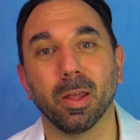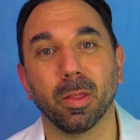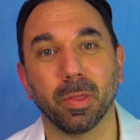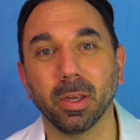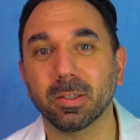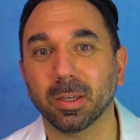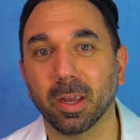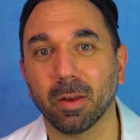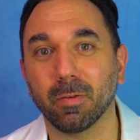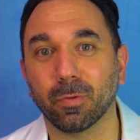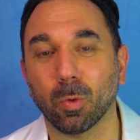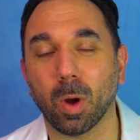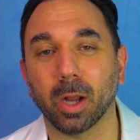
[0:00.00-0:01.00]
Thanks again
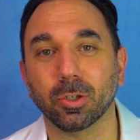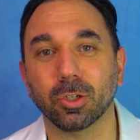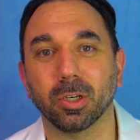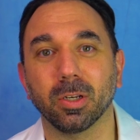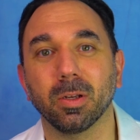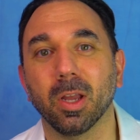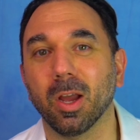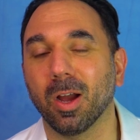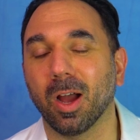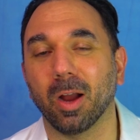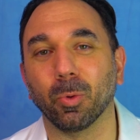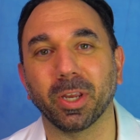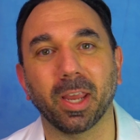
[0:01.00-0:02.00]
for watching.
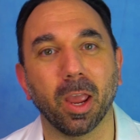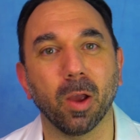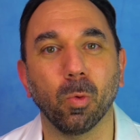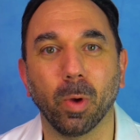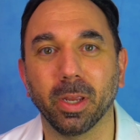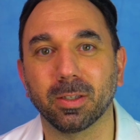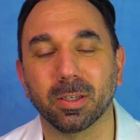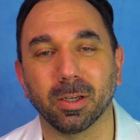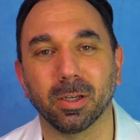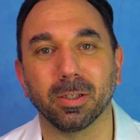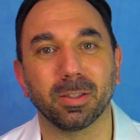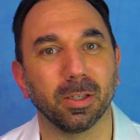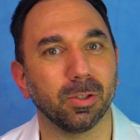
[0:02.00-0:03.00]
We can't wait
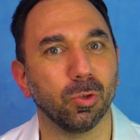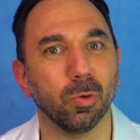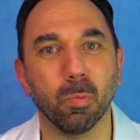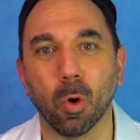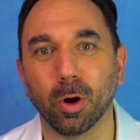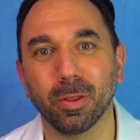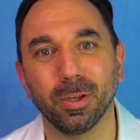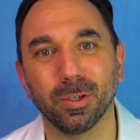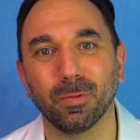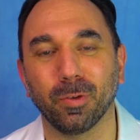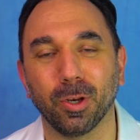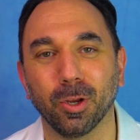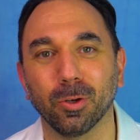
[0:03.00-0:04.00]
to, to do more of these
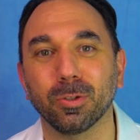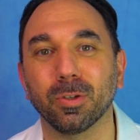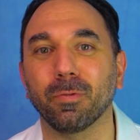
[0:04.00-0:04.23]
videos.